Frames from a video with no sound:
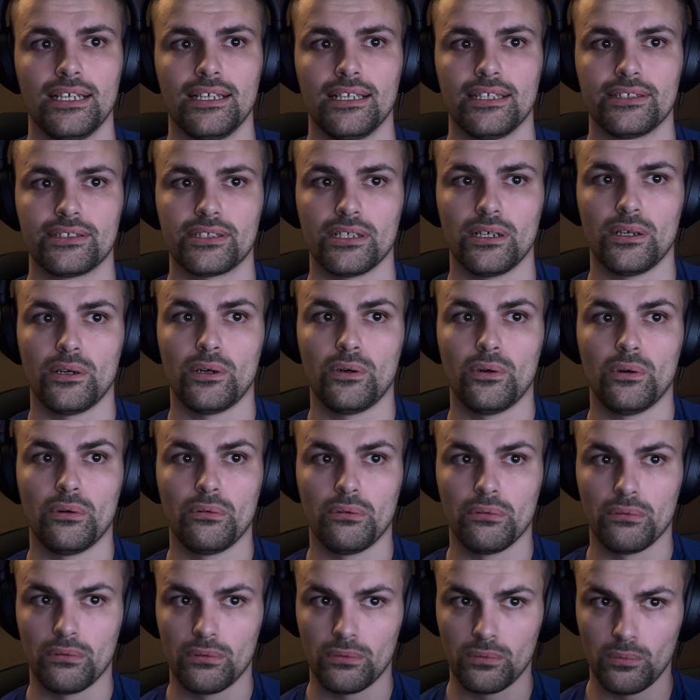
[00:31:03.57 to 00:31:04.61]

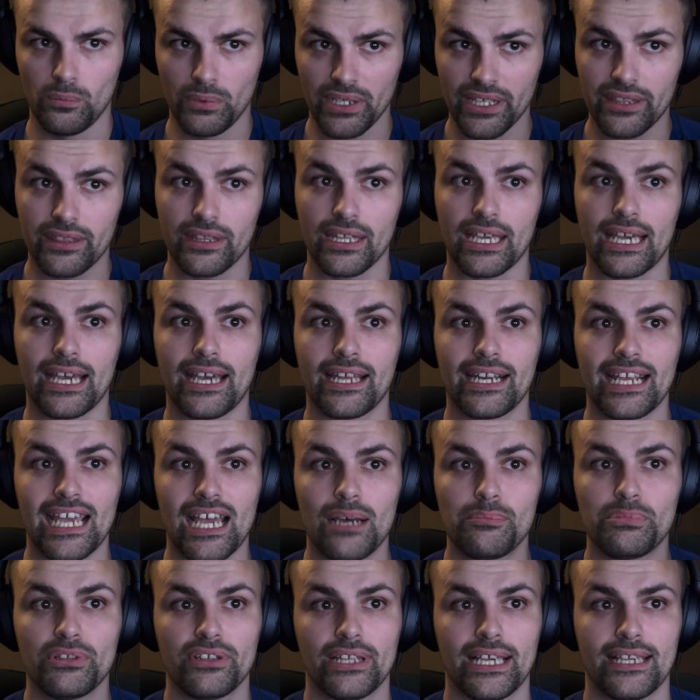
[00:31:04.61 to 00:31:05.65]
So with that,
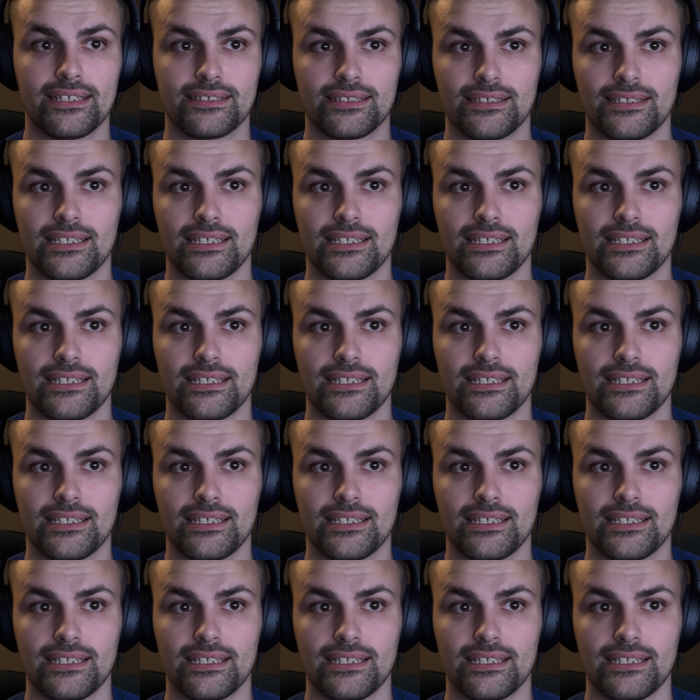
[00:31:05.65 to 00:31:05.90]
Apple has